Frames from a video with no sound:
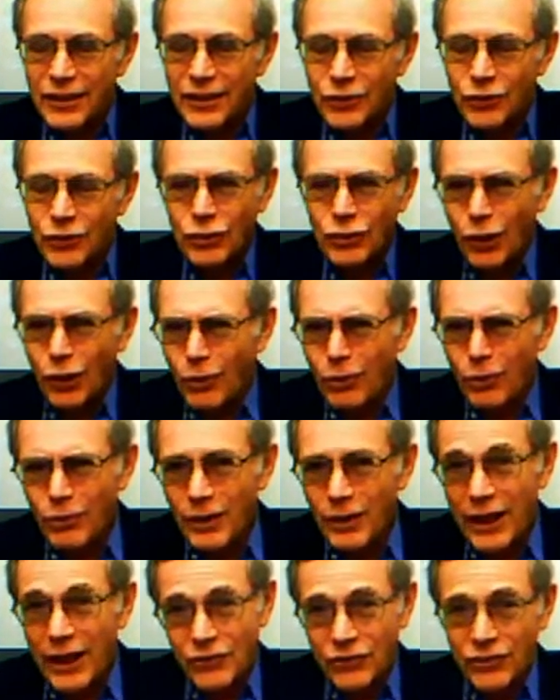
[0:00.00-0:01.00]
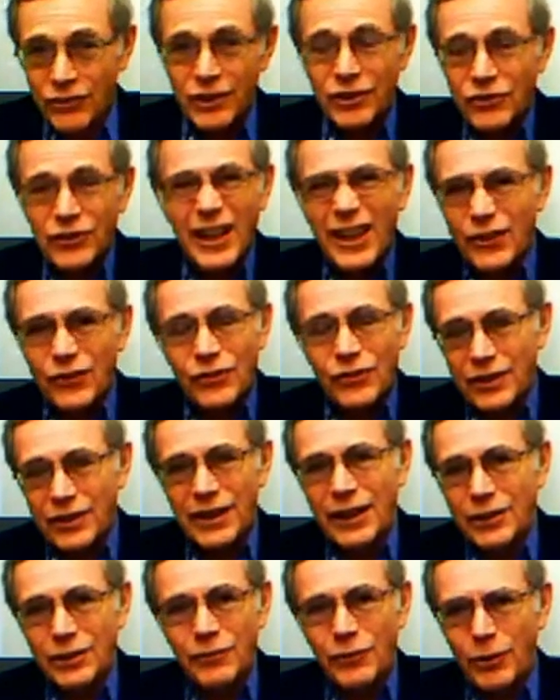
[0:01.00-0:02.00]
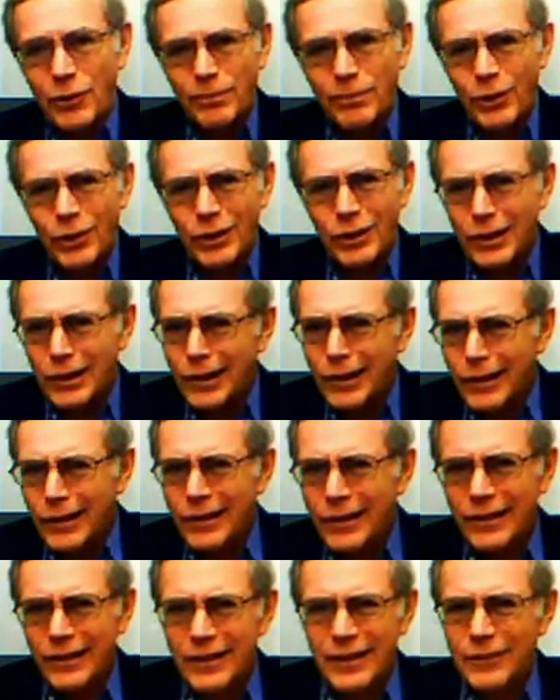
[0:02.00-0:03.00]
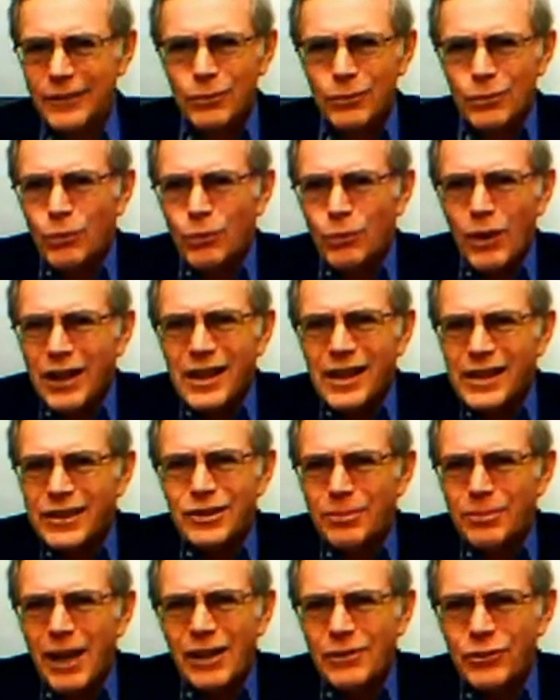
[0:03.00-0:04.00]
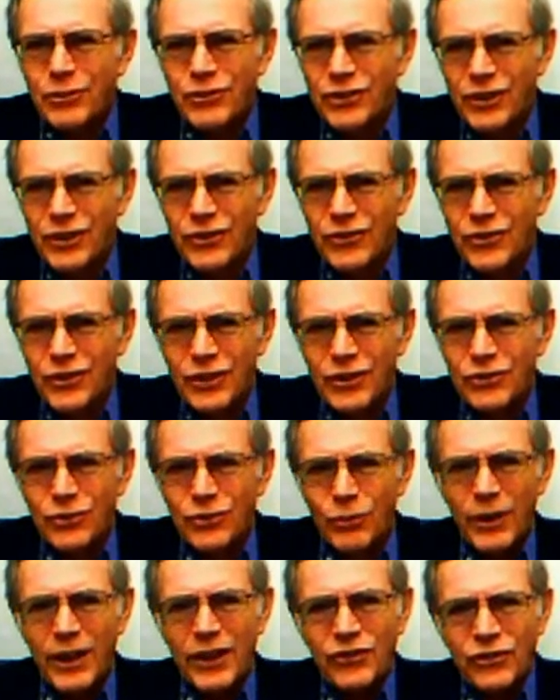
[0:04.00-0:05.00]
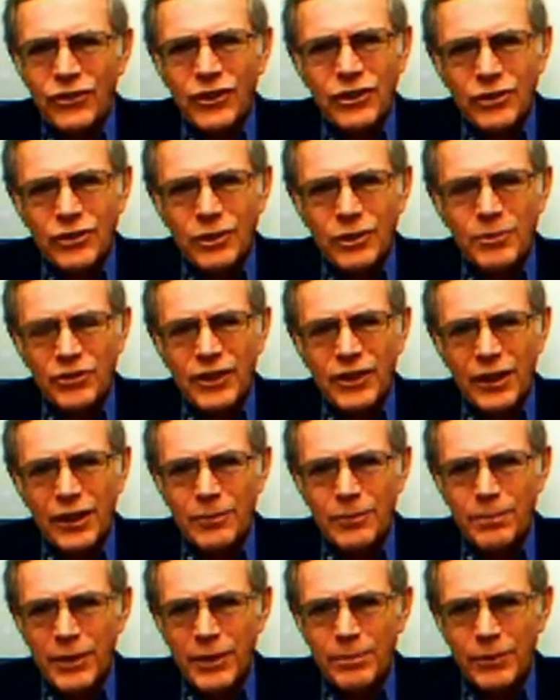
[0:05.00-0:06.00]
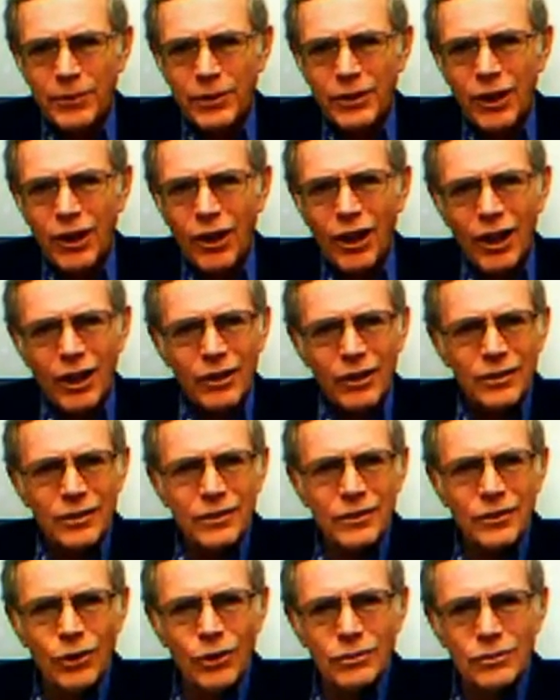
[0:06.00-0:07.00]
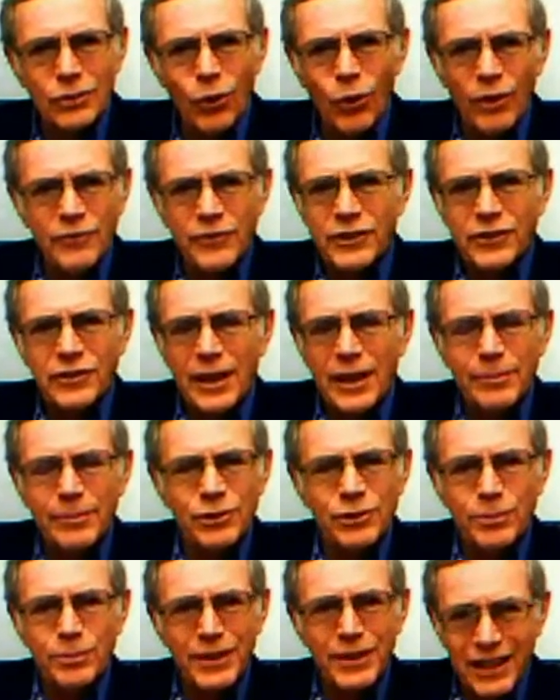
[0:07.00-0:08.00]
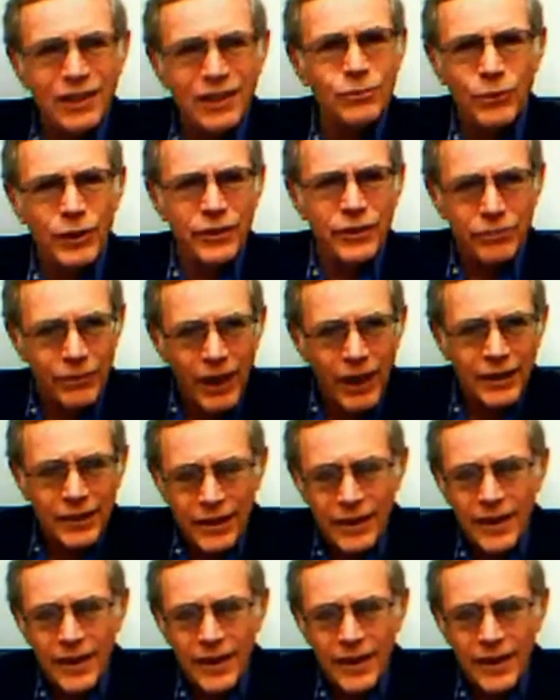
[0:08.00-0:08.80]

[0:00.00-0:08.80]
So as Sinha says at the end of her book, what kind of democracy is this where 60% of the people are off the table to begin with, right?